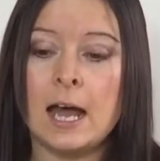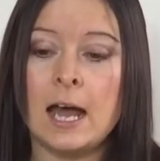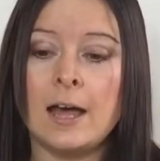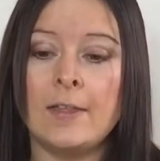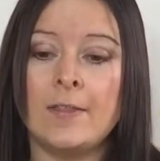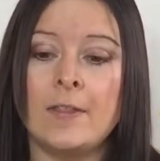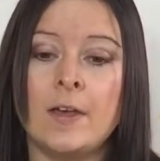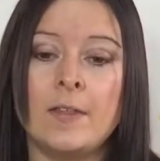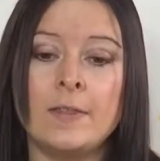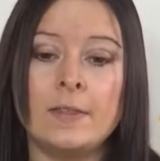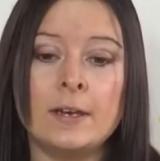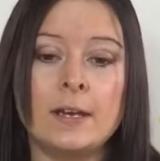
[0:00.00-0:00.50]

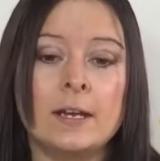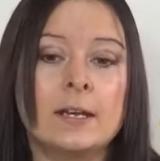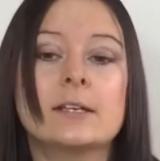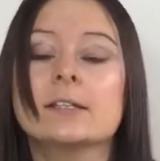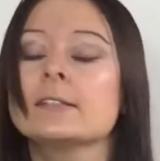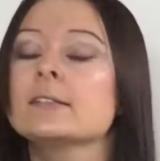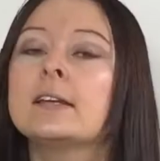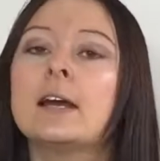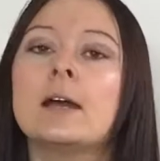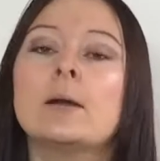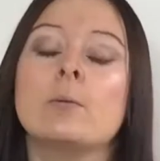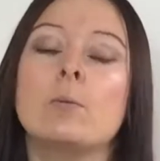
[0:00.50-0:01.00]
And then the
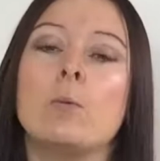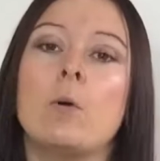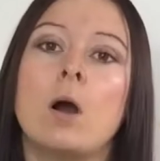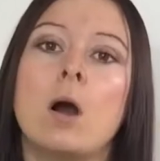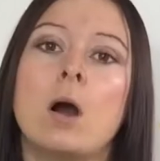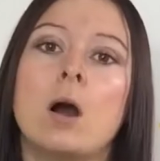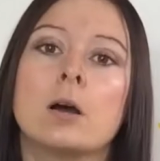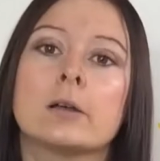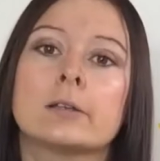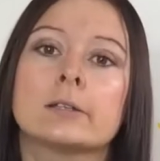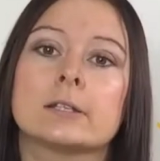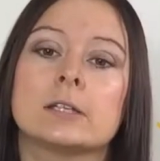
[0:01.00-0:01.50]
next step
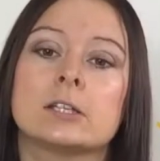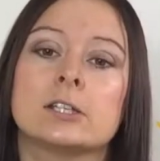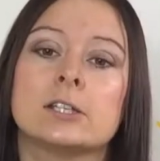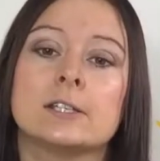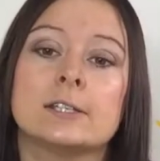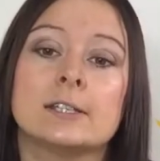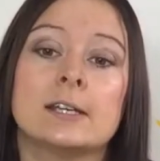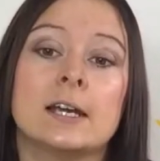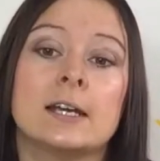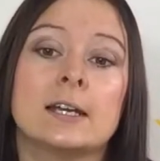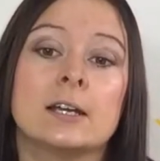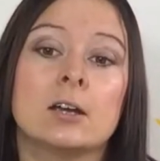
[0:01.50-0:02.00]
was
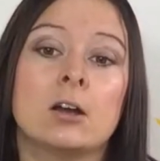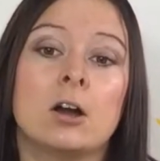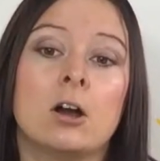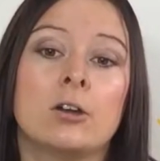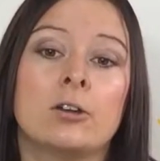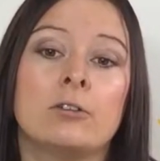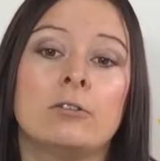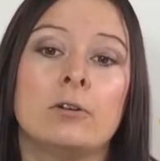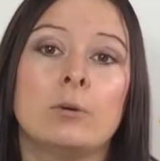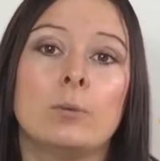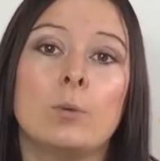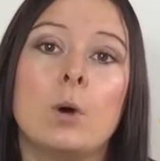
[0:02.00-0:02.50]
deciding
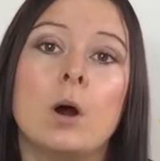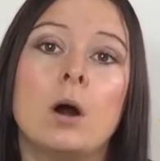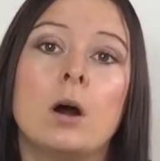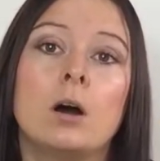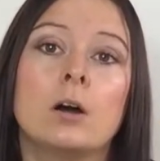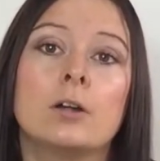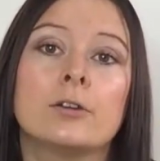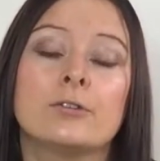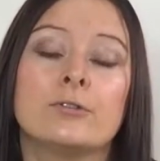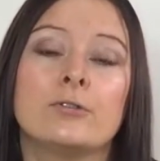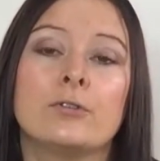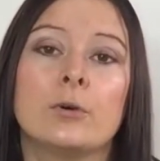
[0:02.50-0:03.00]
on a
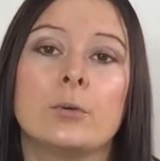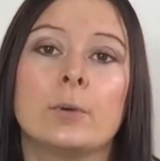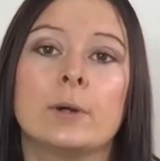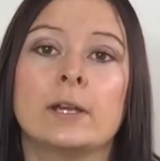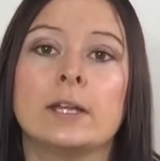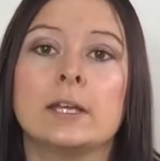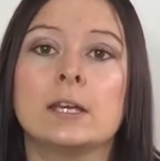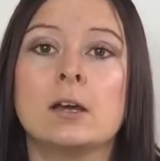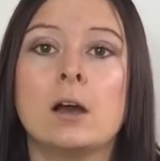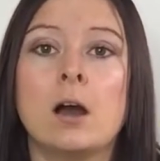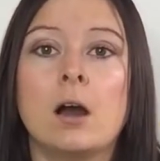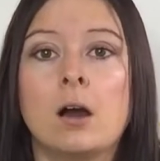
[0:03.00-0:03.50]
reward for when
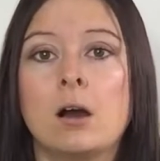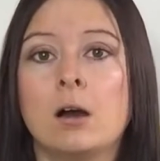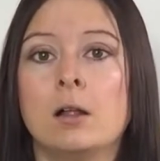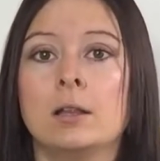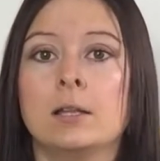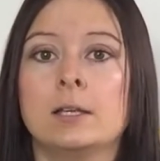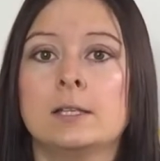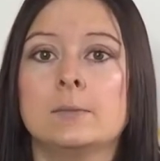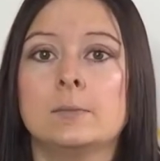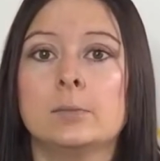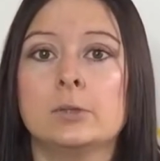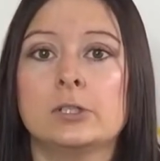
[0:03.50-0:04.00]
he got all
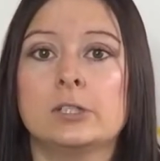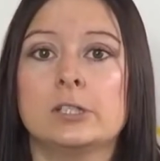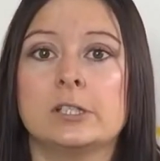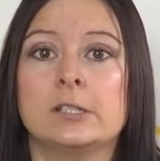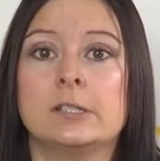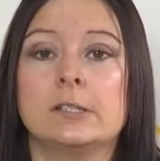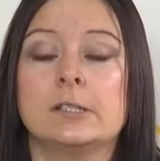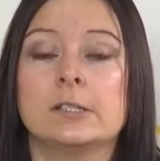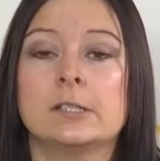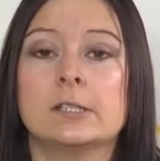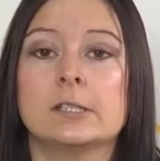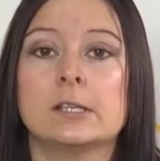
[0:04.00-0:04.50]
his
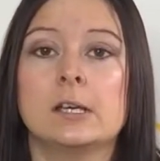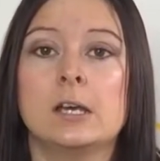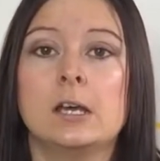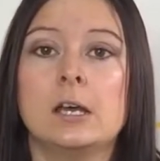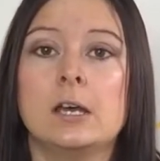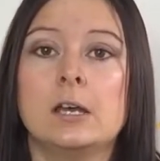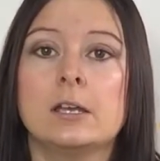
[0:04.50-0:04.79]
buttons.